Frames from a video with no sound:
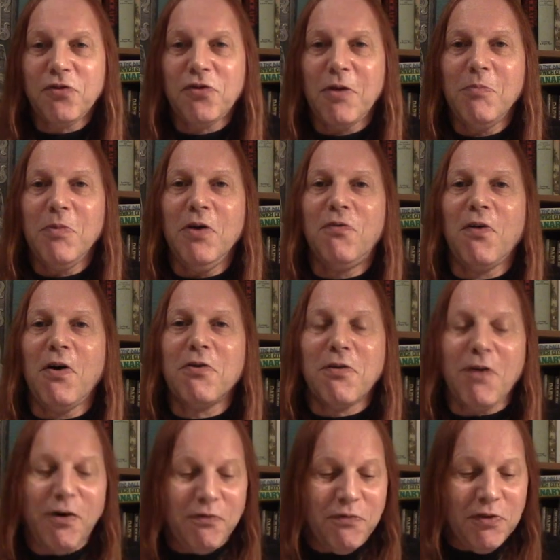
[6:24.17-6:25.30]
He sent me a
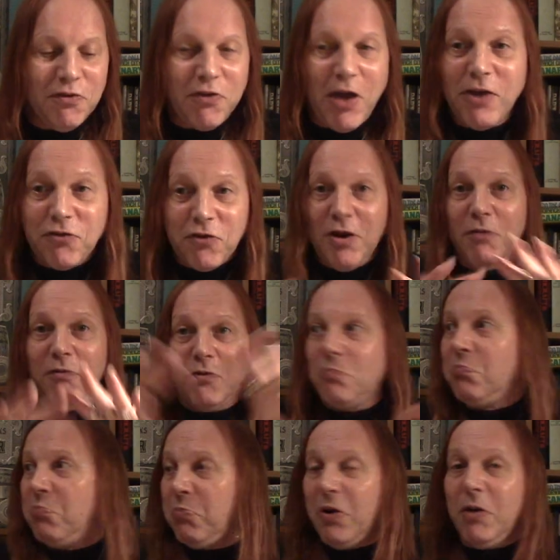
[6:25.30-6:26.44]
photograph of his desk, and it was
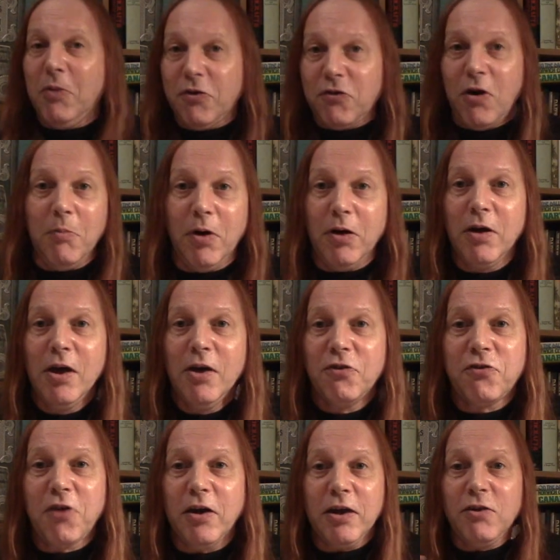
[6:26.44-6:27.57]
pretty much like my
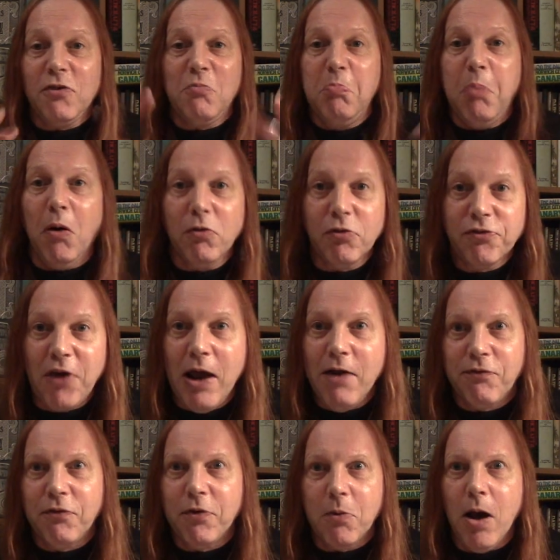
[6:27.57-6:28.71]
study, just bottles
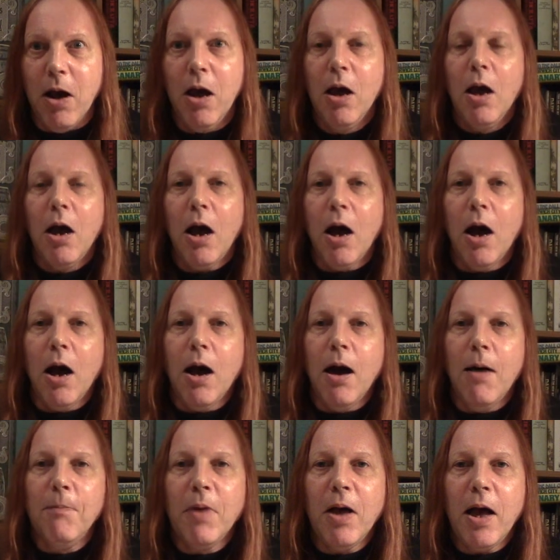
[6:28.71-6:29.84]
everywhere.
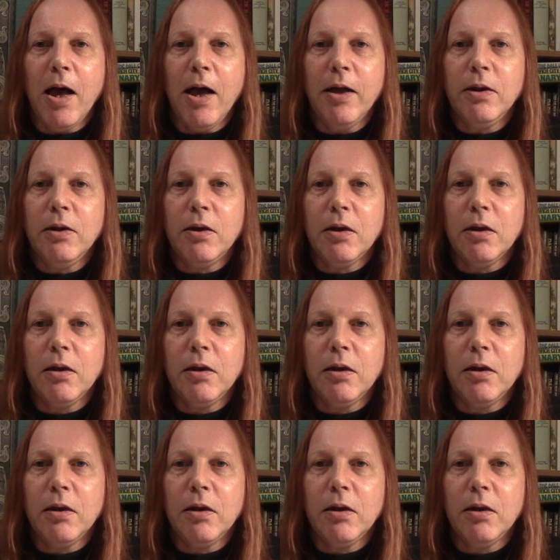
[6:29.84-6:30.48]
Um, and